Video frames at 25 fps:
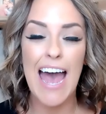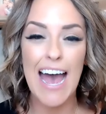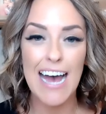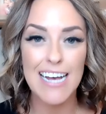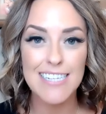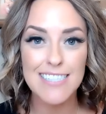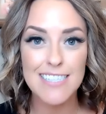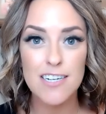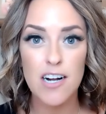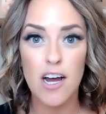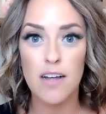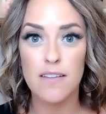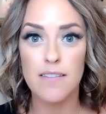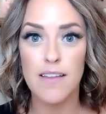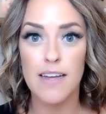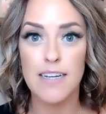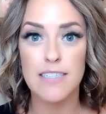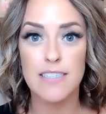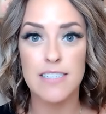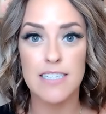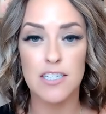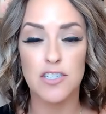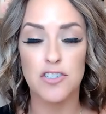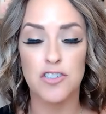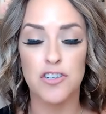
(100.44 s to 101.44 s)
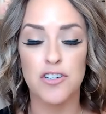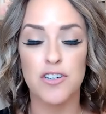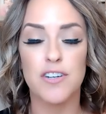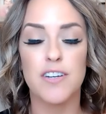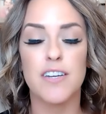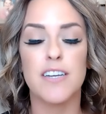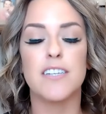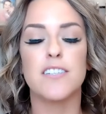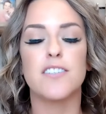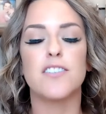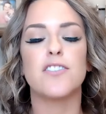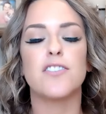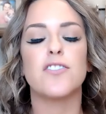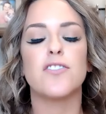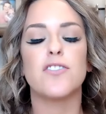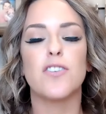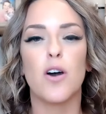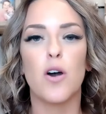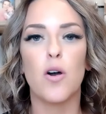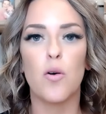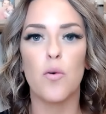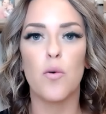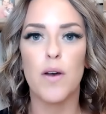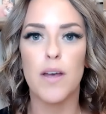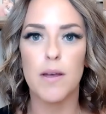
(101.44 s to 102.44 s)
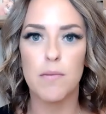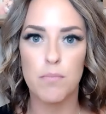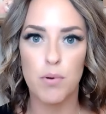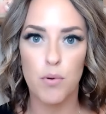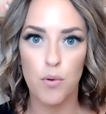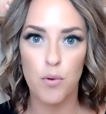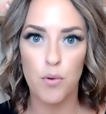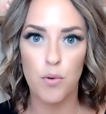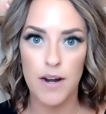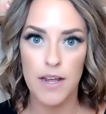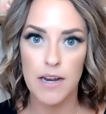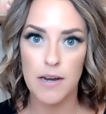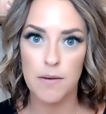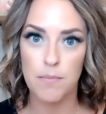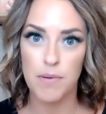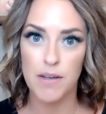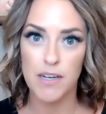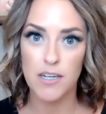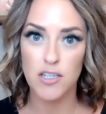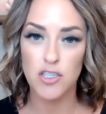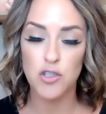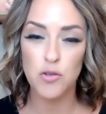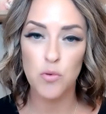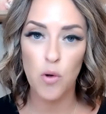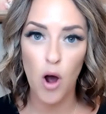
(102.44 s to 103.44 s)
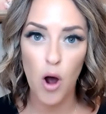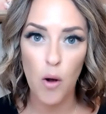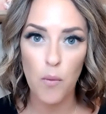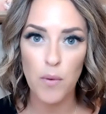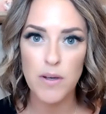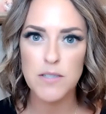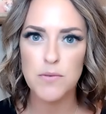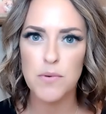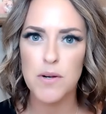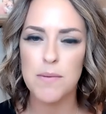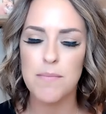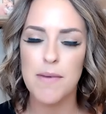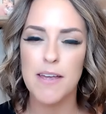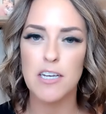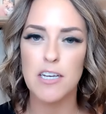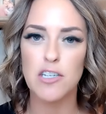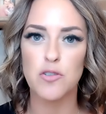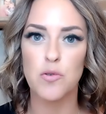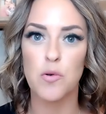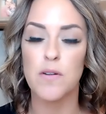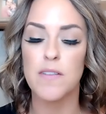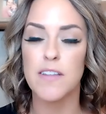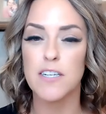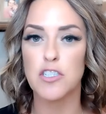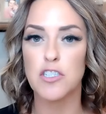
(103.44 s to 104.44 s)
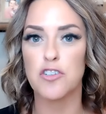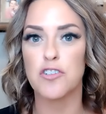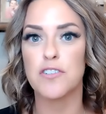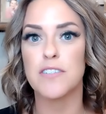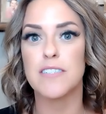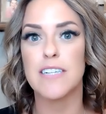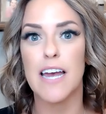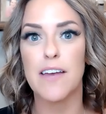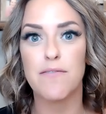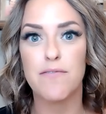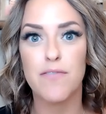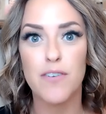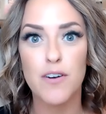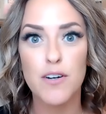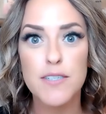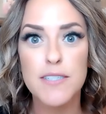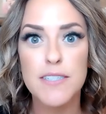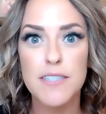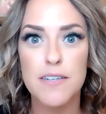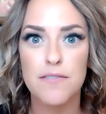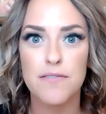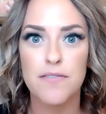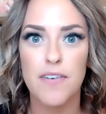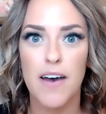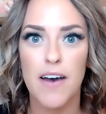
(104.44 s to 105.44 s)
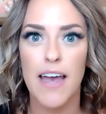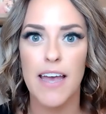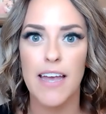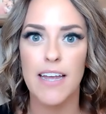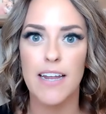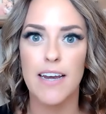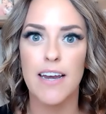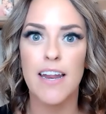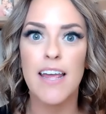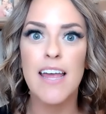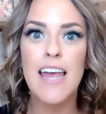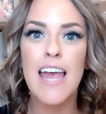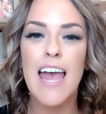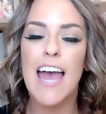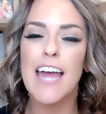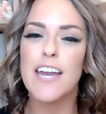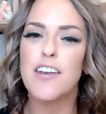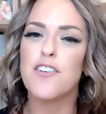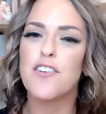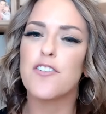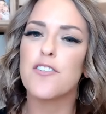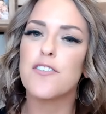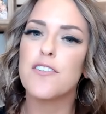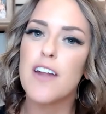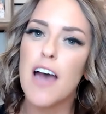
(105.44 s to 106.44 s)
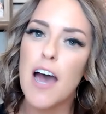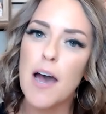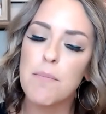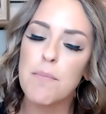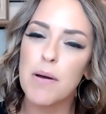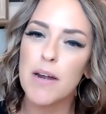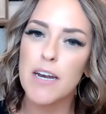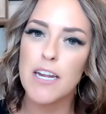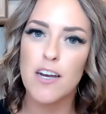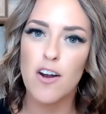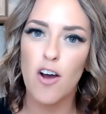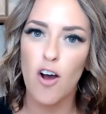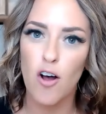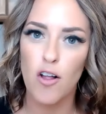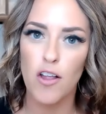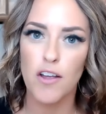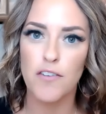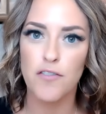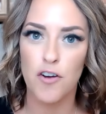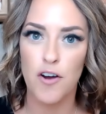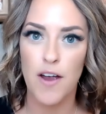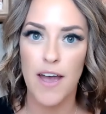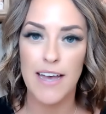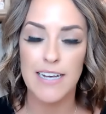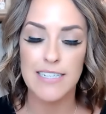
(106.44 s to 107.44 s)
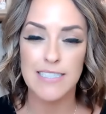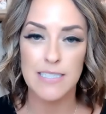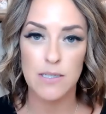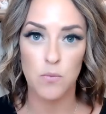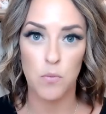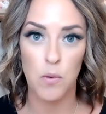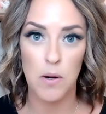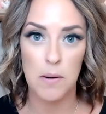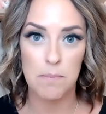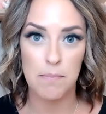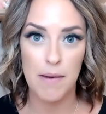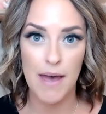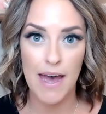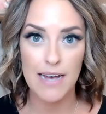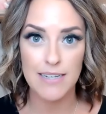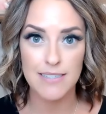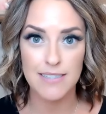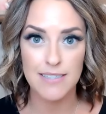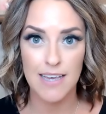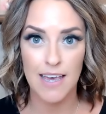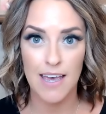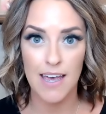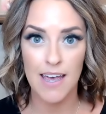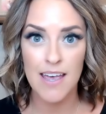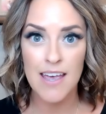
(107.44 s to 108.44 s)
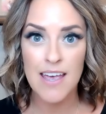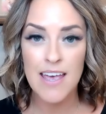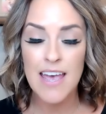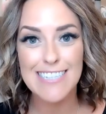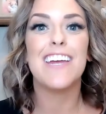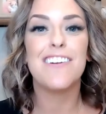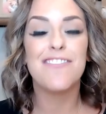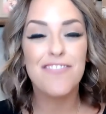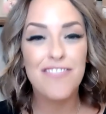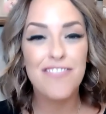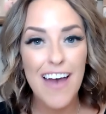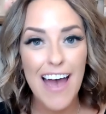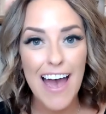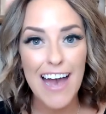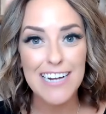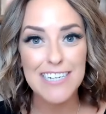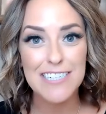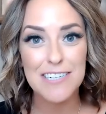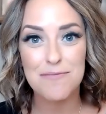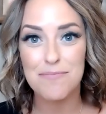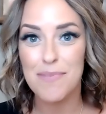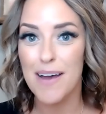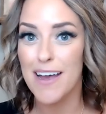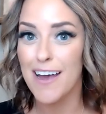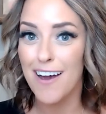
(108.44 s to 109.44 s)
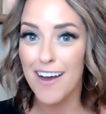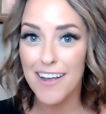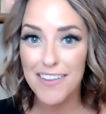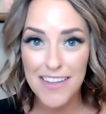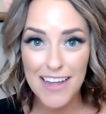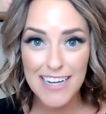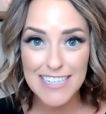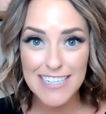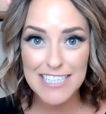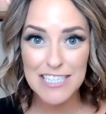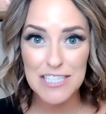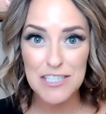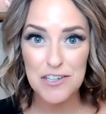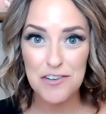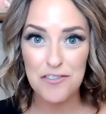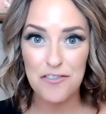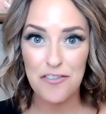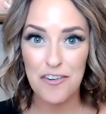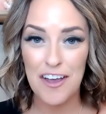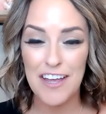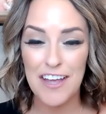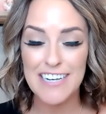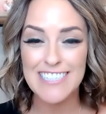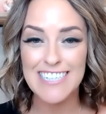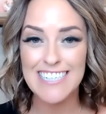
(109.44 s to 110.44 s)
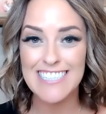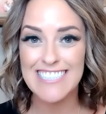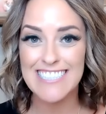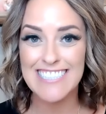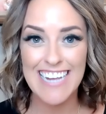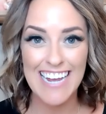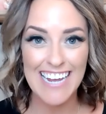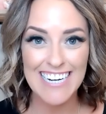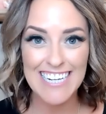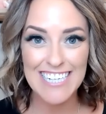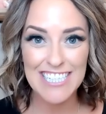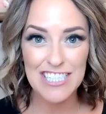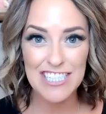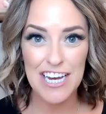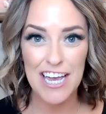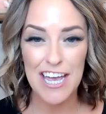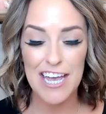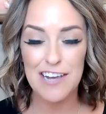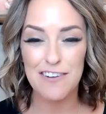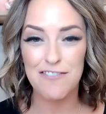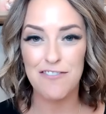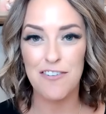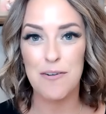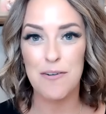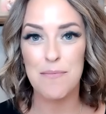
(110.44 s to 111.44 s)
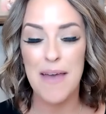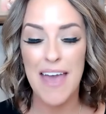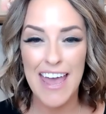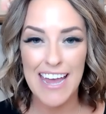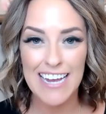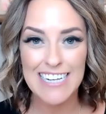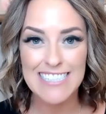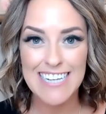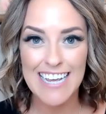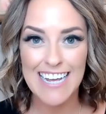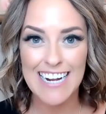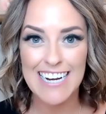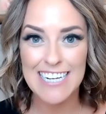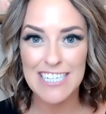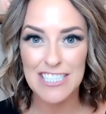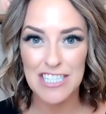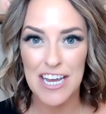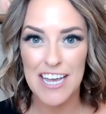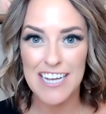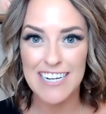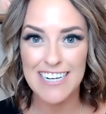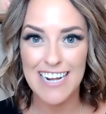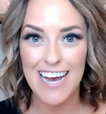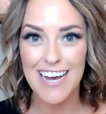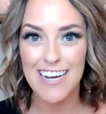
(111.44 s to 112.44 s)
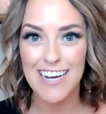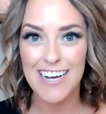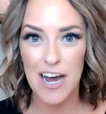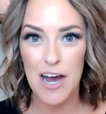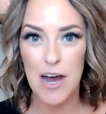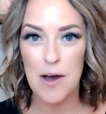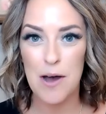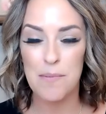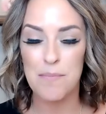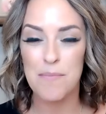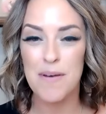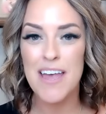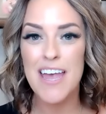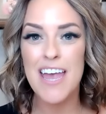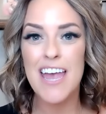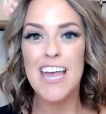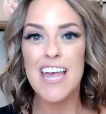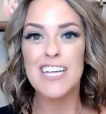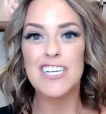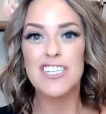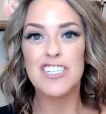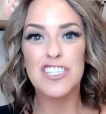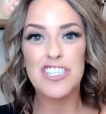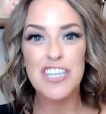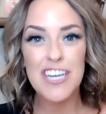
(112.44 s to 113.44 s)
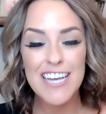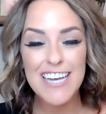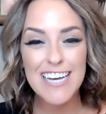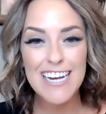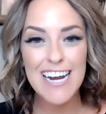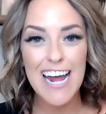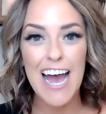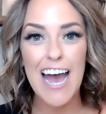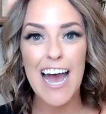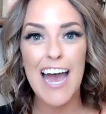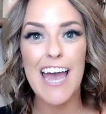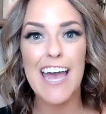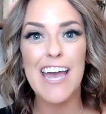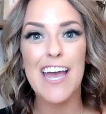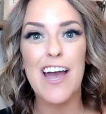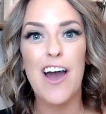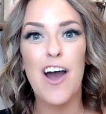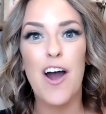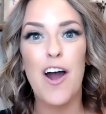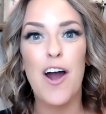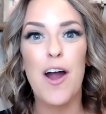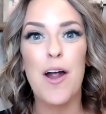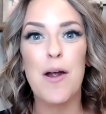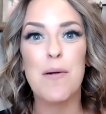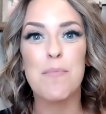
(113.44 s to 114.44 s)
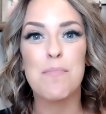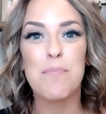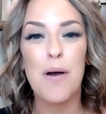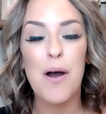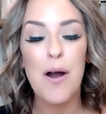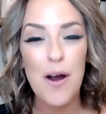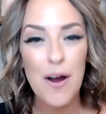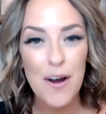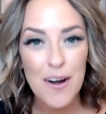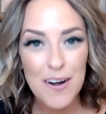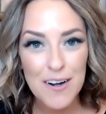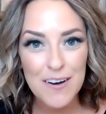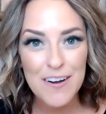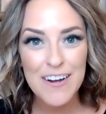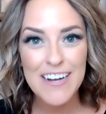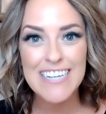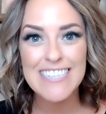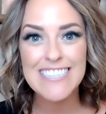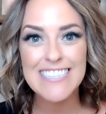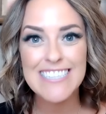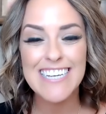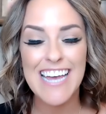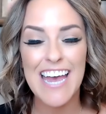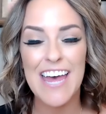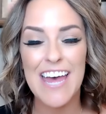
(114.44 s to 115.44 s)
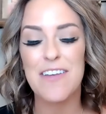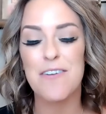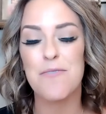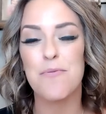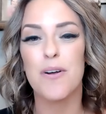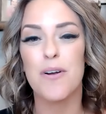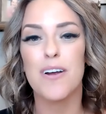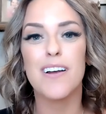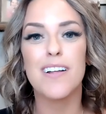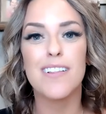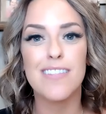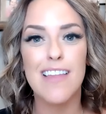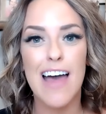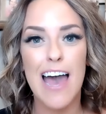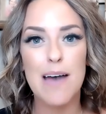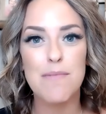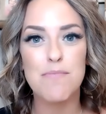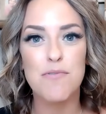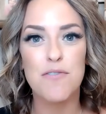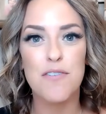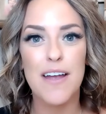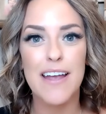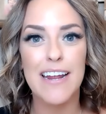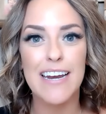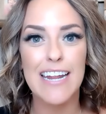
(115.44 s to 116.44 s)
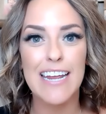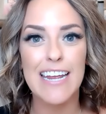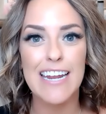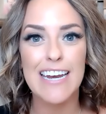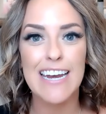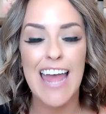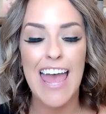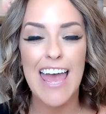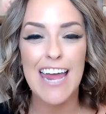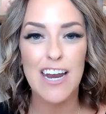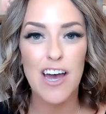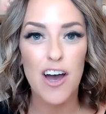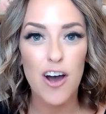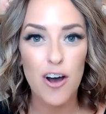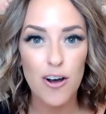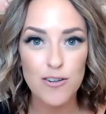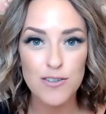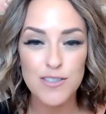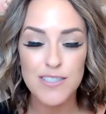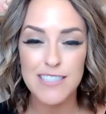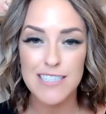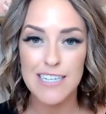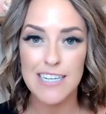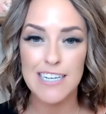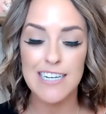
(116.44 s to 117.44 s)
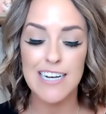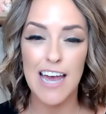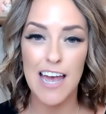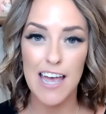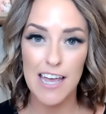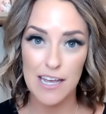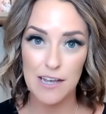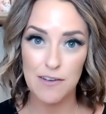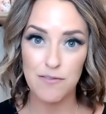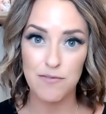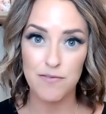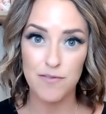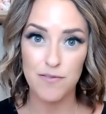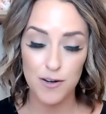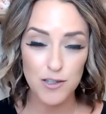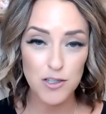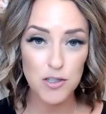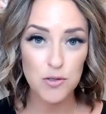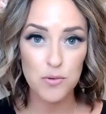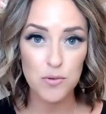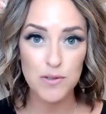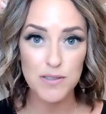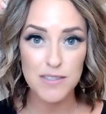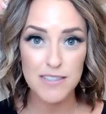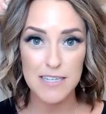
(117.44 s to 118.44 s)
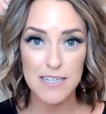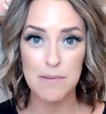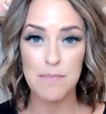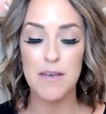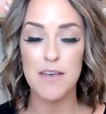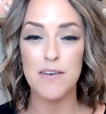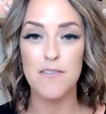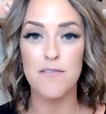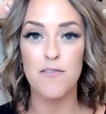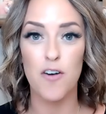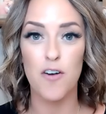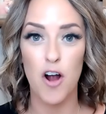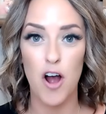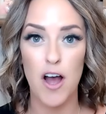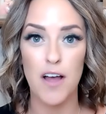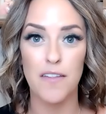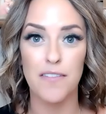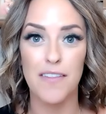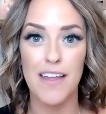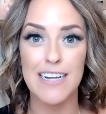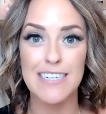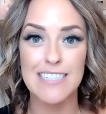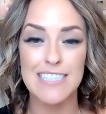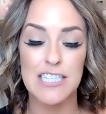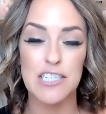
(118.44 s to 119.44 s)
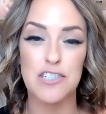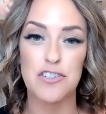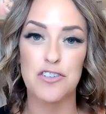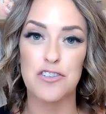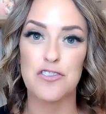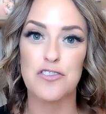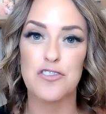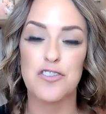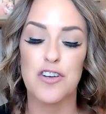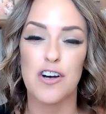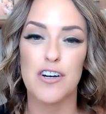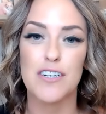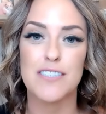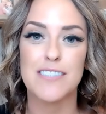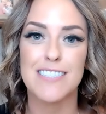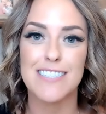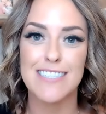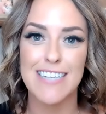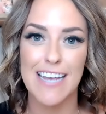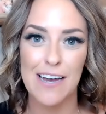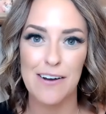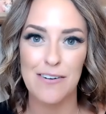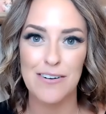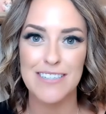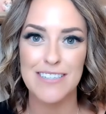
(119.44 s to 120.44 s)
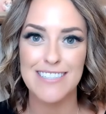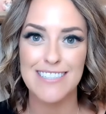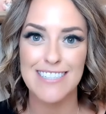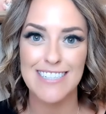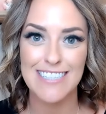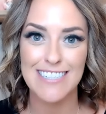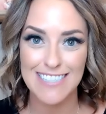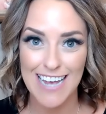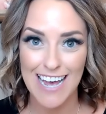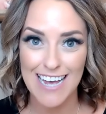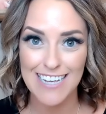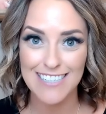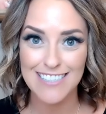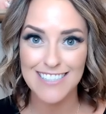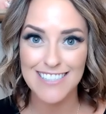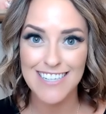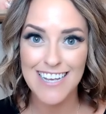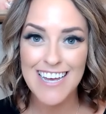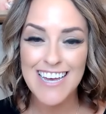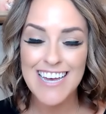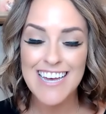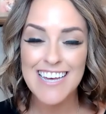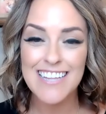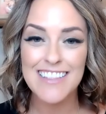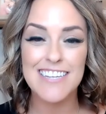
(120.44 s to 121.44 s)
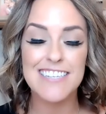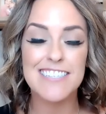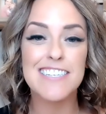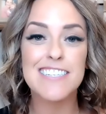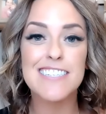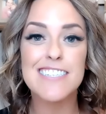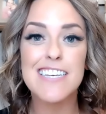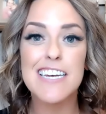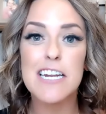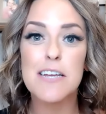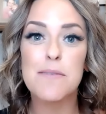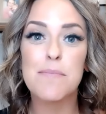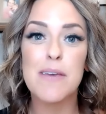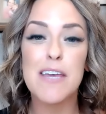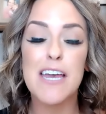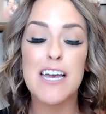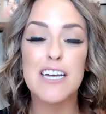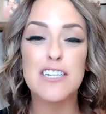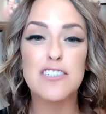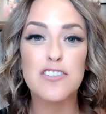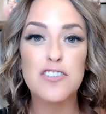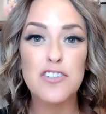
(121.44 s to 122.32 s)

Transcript: as an online teacher is so important because you always want to make sure that you're diversifying and you're not putting all of your eggs in one basket. In fact, my online teacher friend, Danny J from HeyDannyJ.com, she and I are partnering together. We're collaborating and hosting a virtual summit for online teachers called Scale to Success. This is going to be a